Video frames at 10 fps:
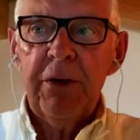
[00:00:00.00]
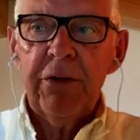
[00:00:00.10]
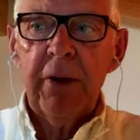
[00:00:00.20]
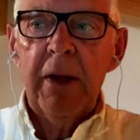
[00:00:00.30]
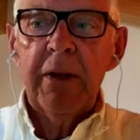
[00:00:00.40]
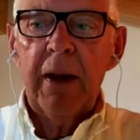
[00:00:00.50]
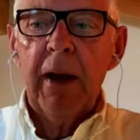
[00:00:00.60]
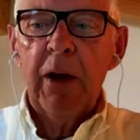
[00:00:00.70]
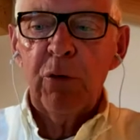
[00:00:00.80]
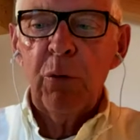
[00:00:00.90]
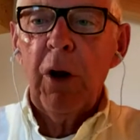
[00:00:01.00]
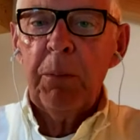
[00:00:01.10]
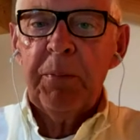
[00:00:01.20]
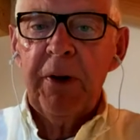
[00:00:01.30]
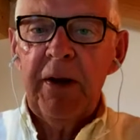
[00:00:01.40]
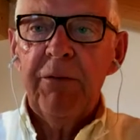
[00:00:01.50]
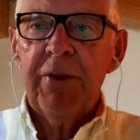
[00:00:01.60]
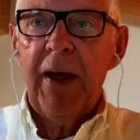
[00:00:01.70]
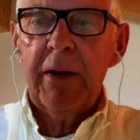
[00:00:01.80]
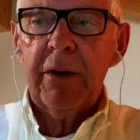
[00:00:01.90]
is that I do not
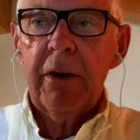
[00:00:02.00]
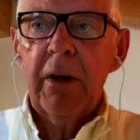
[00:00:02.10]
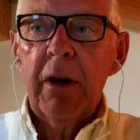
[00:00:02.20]
believe that